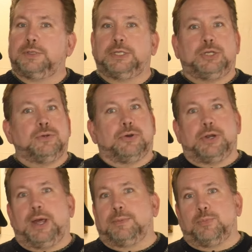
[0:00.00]
then you are
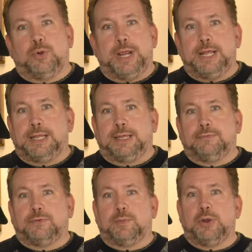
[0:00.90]
not
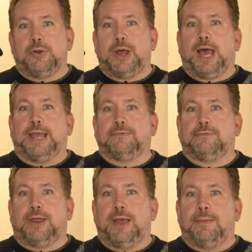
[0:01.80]
breathing from your
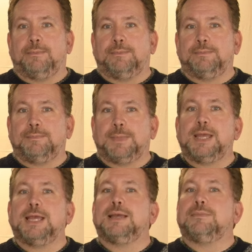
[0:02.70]
diaphragm.
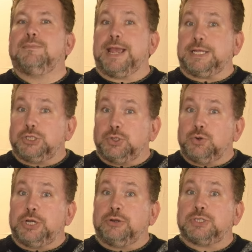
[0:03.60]
Make
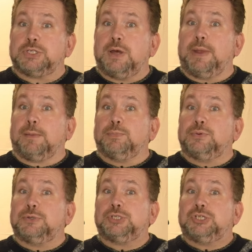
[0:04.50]
sure your stomach
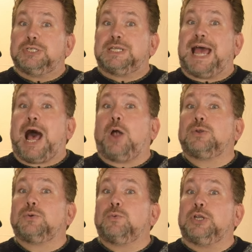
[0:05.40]
pushes
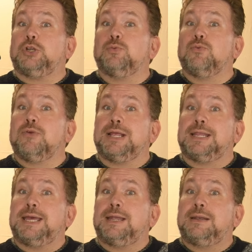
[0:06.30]
out when you
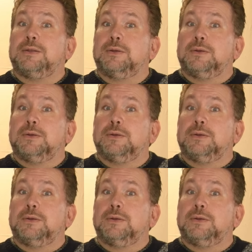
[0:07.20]
breathe in